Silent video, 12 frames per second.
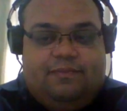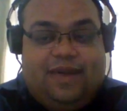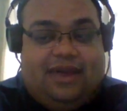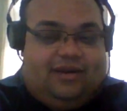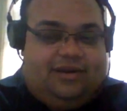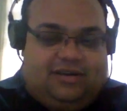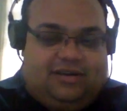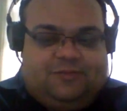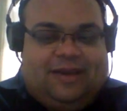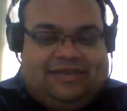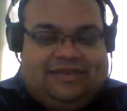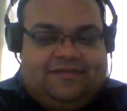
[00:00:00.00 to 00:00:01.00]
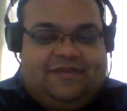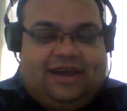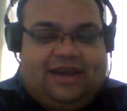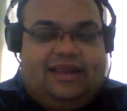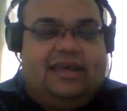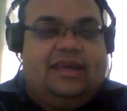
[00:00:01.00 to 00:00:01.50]
better
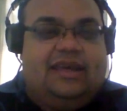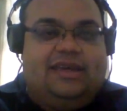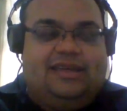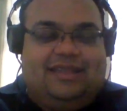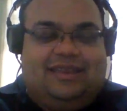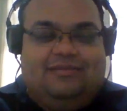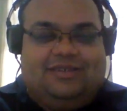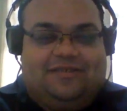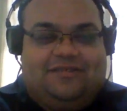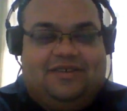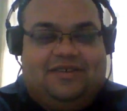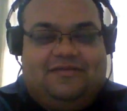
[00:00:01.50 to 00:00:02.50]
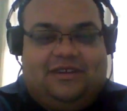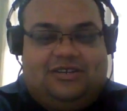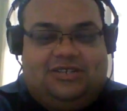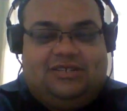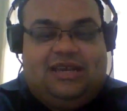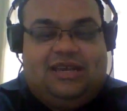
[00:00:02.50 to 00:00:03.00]
specified in the new Java EE
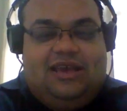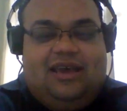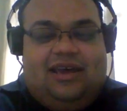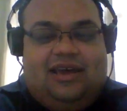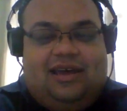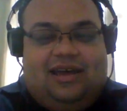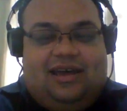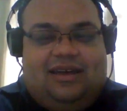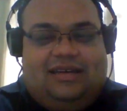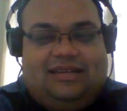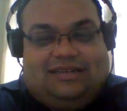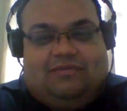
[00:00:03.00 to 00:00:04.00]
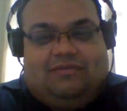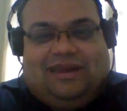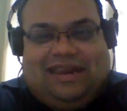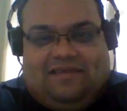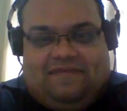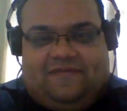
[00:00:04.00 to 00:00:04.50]
versions, it's a
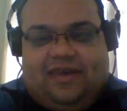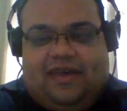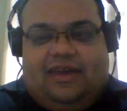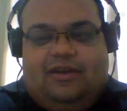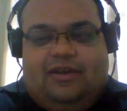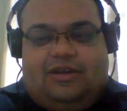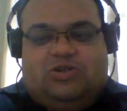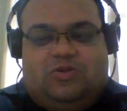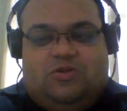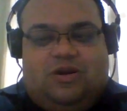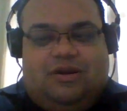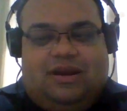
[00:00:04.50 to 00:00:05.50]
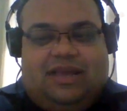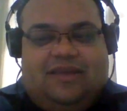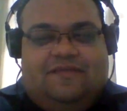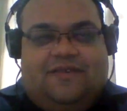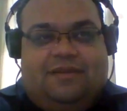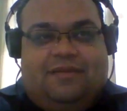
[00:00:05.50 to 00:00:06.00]
relief not to worry
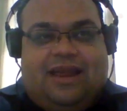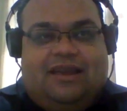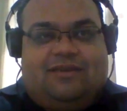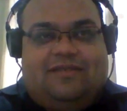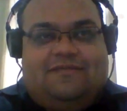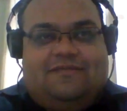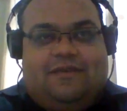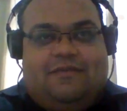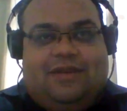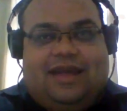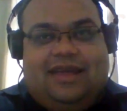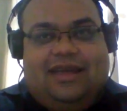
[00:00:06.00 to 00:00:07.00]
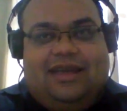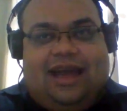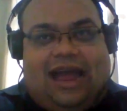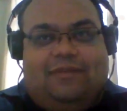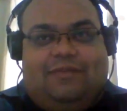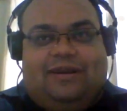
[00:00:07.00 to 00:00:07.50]
if I migrate from my
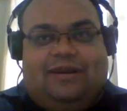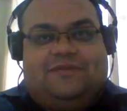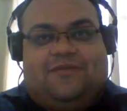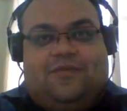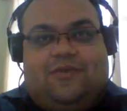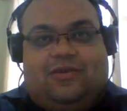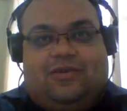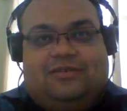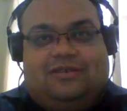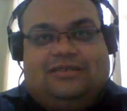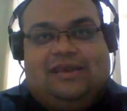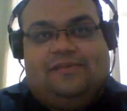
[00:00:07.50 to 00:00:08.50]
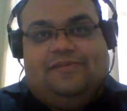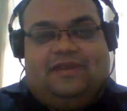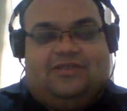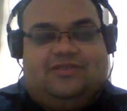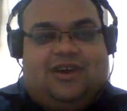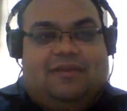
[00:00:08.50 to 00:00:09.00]
Hibernate
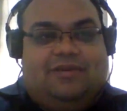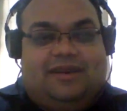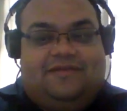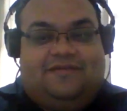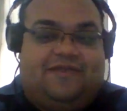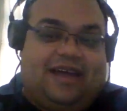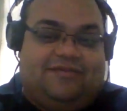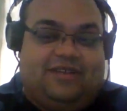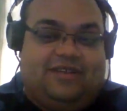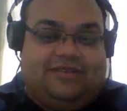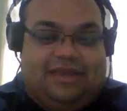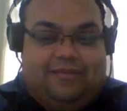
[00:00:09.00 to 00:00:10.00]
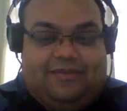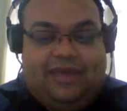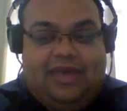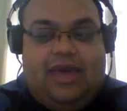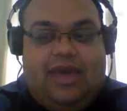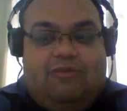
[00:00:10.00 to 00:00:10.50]
4.something to Hibernate
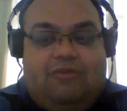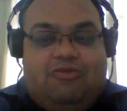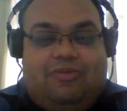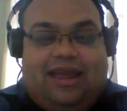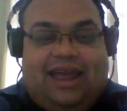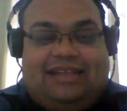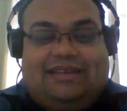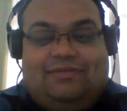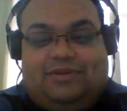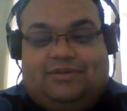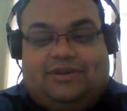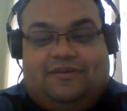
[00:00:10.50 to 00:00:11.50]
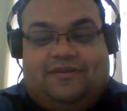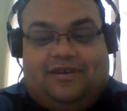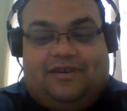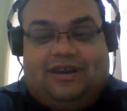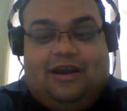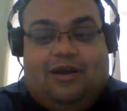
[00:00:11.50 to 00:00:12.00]
5.something. Will my attribute
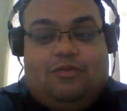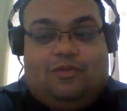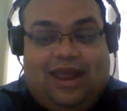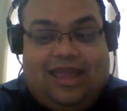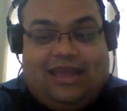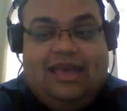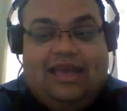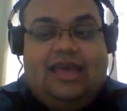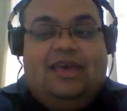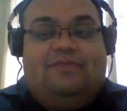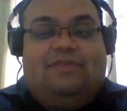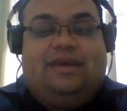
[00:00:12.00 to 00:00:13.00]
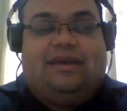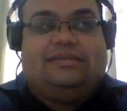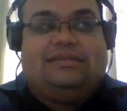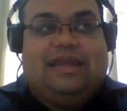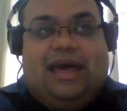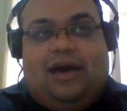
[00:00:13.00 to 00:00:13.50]
converter now break
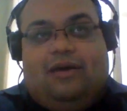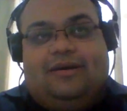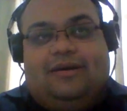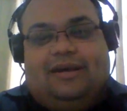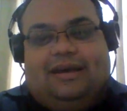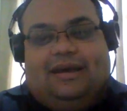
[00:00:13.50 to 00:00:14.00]
because now